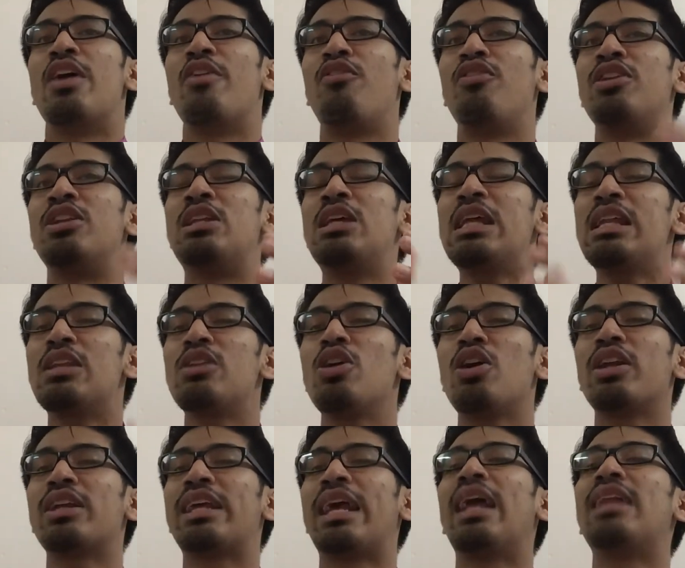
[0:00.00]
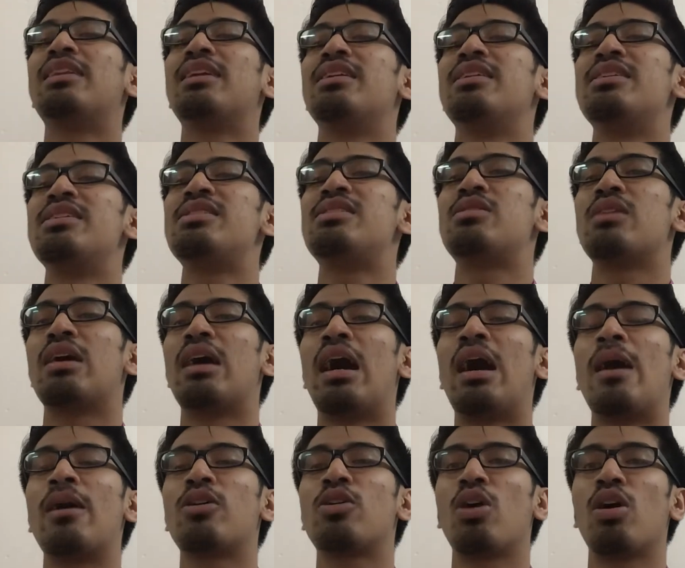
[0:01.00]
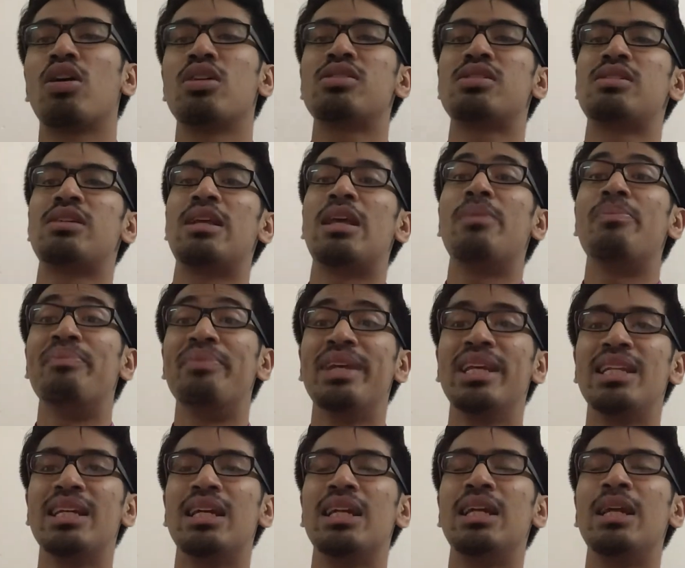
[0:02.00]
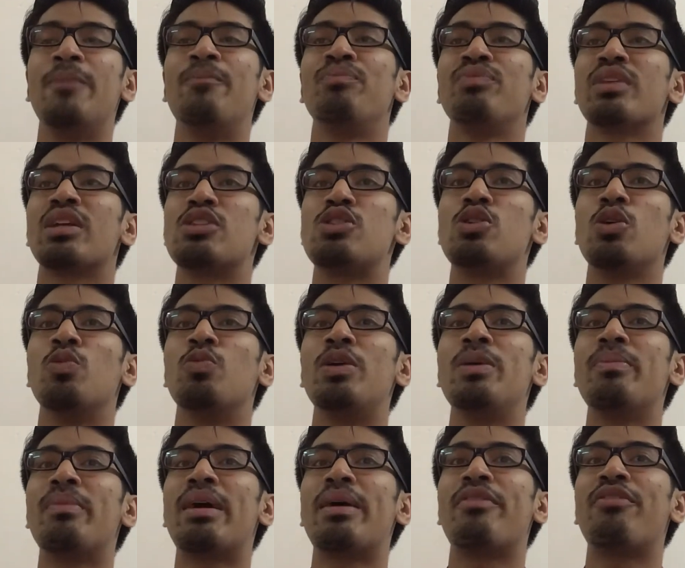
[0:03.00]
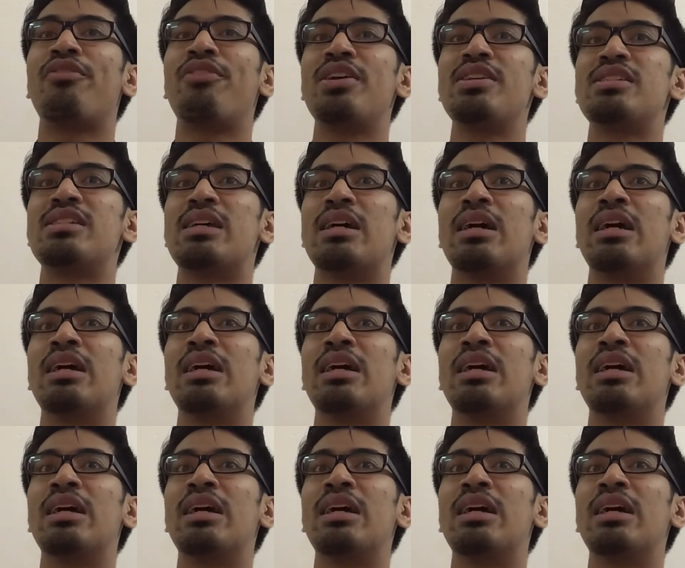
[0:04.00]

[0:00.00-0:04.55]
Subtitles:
If we did not cater this cost immediately, so we might face